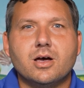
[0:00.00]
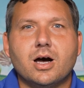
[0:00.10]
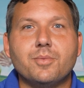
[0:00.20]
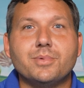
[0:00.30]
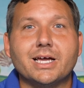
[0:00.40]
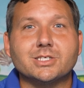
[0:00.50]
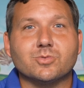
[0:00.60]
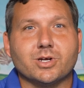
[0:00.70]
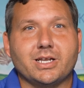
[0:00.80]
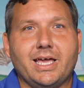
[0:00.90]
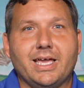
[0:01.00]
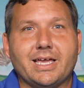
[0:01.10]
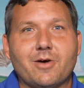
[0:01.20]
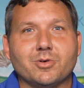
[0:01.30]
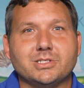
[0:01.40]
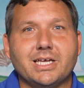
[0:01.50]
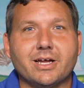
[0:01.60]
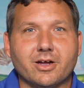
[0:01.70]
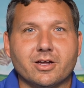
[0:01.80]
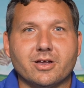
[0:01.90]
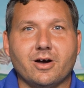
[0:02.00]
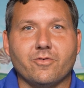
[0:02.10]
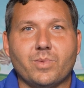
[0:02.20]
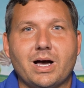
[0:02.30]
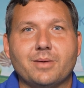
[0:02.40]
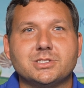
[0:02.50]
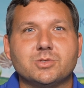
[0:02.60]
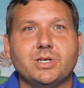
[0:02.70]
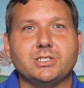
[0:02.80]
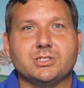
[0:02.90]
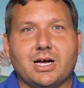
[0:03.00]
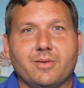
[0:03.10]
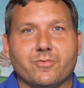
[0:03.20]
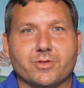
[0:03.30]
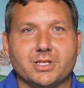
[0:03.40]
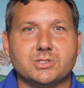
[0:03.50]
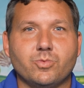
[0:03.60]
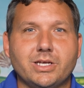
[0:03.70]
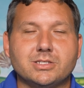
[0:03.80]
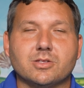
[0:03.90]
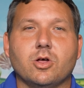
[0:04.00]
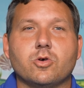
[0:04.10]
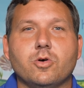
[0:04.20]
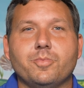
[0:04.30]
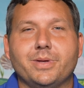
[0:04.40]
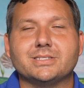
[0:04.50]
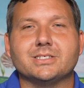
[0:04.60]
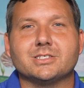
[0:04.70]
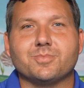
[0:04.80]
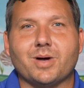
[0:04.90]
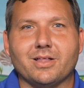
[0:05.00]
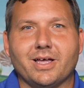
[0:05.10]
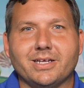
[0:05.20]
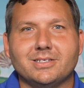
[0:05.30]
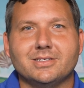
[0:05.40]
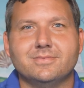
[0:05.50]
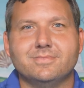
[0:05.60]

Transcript: Up next, we're going to hang out with Derek of Mom's Sweet Shop for this week's local business spotlight.